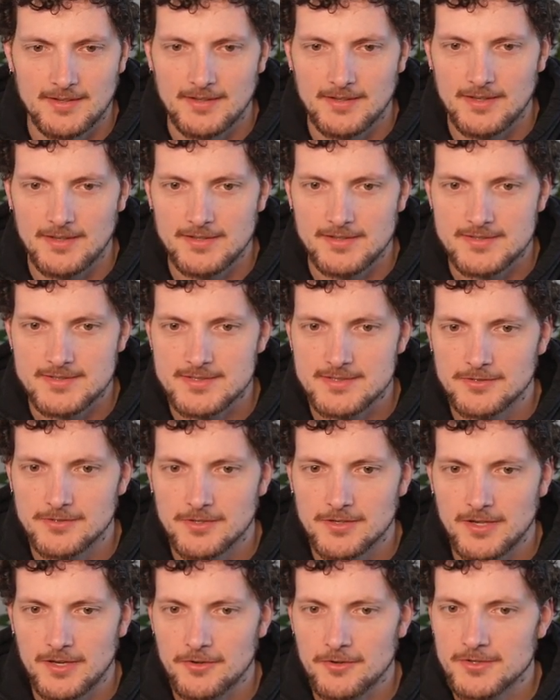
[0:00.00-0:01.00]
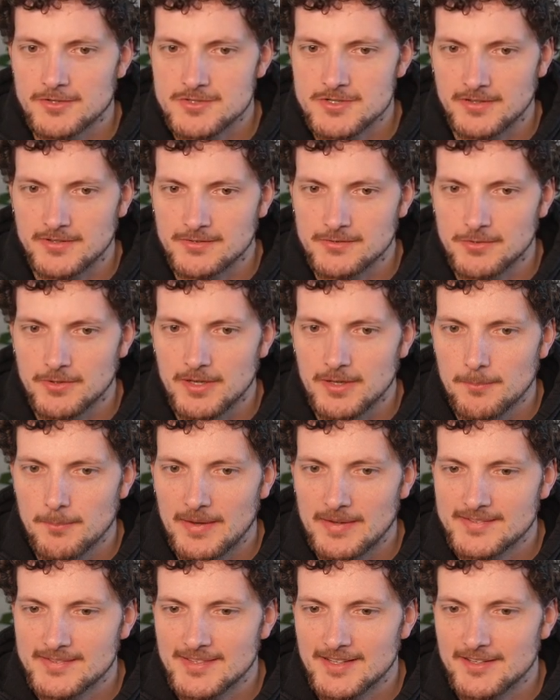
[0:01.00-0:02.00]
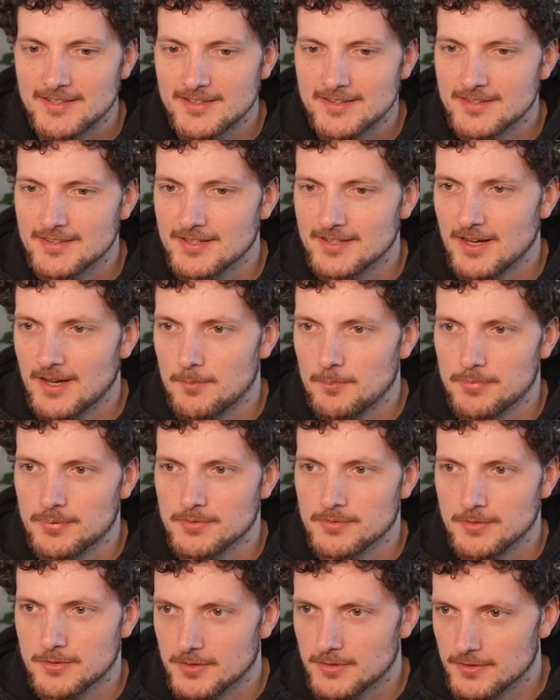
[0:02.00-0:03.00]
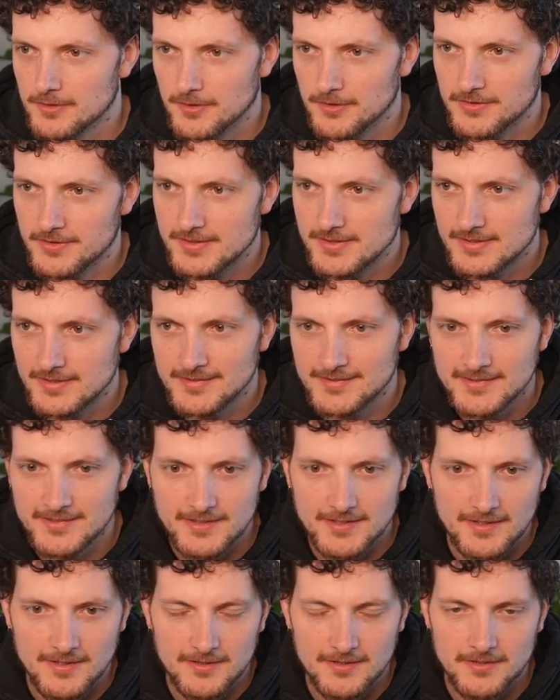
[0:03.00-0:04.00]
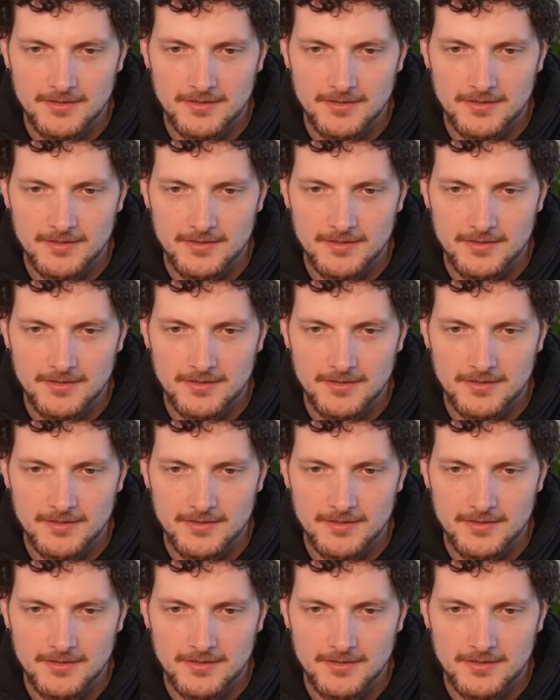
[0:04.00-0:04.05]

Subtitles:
and you cannot just really mess anything up, or not that easy. Yeah?